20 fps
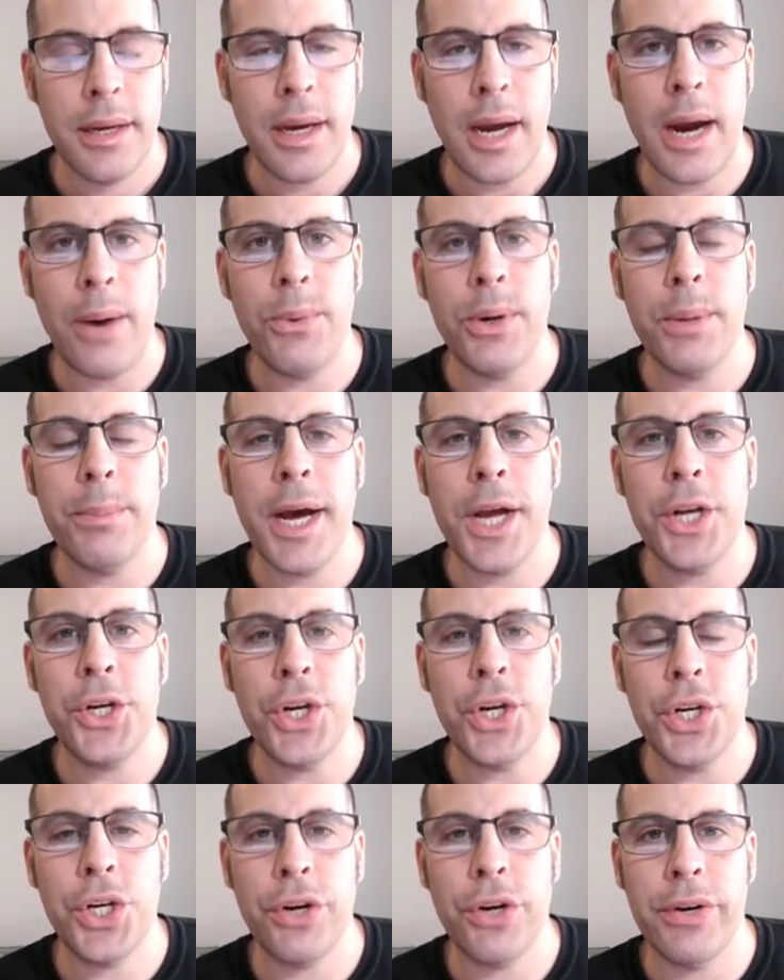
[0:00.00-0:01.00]
I would
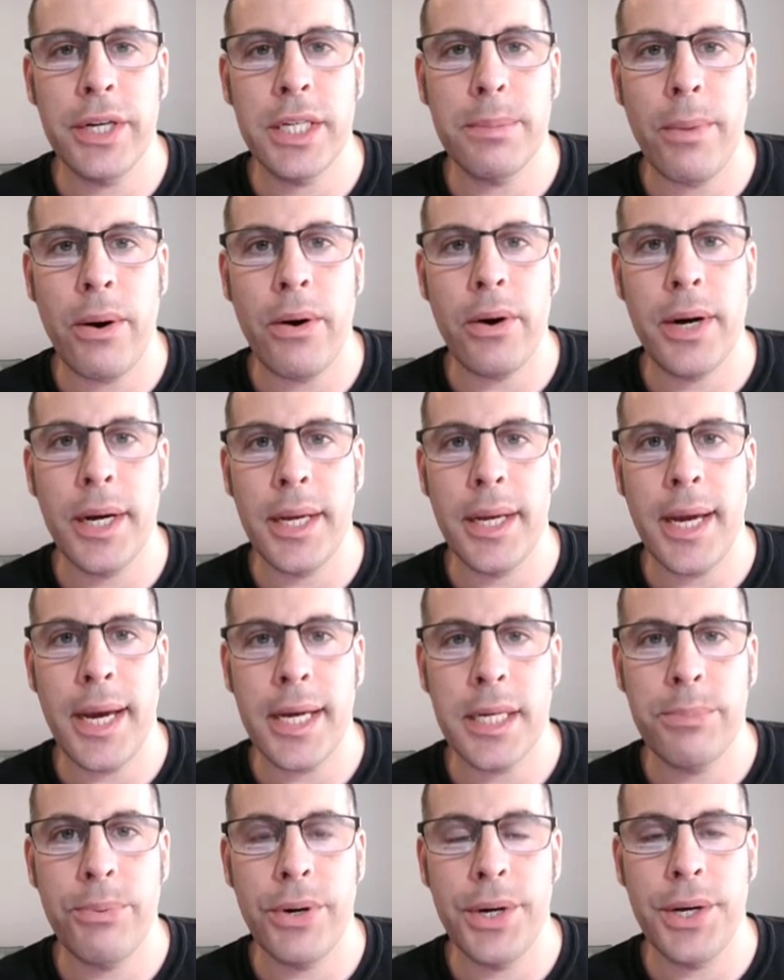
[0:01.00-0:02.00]
imagine insurance marketing
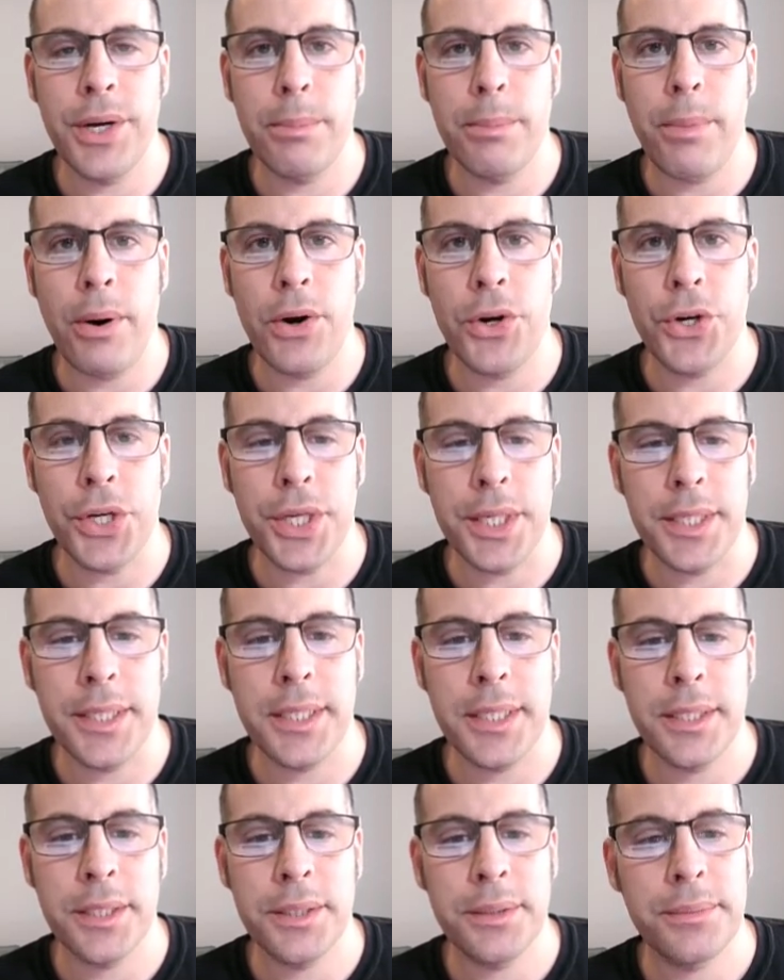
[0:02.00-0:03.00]
has pretty good
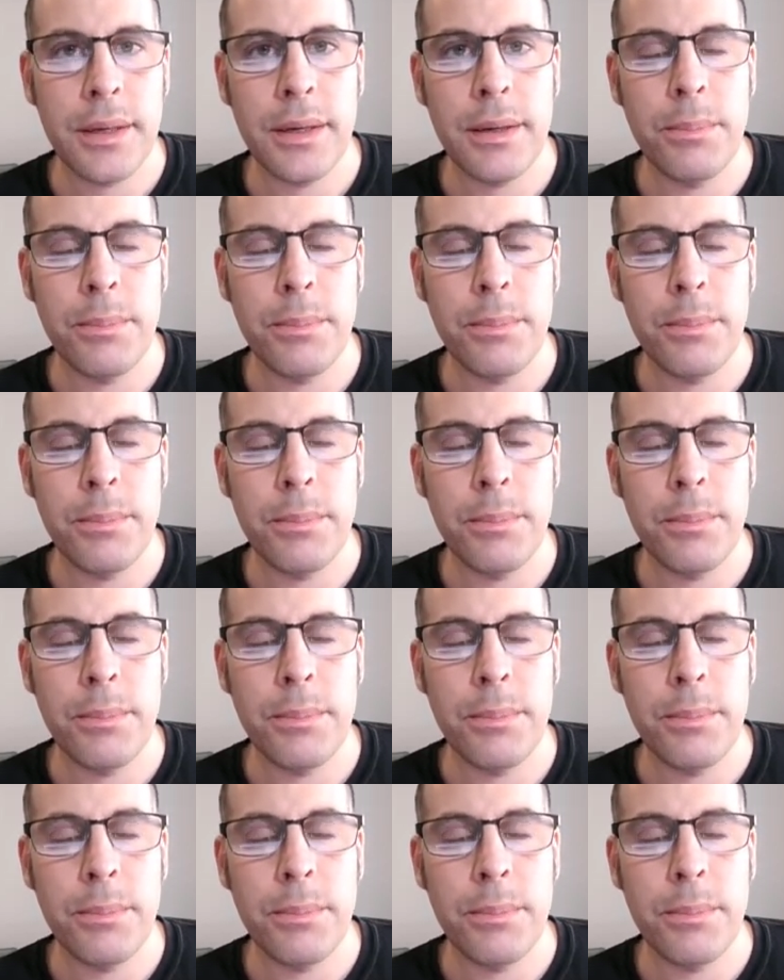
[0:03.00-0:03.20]
margins.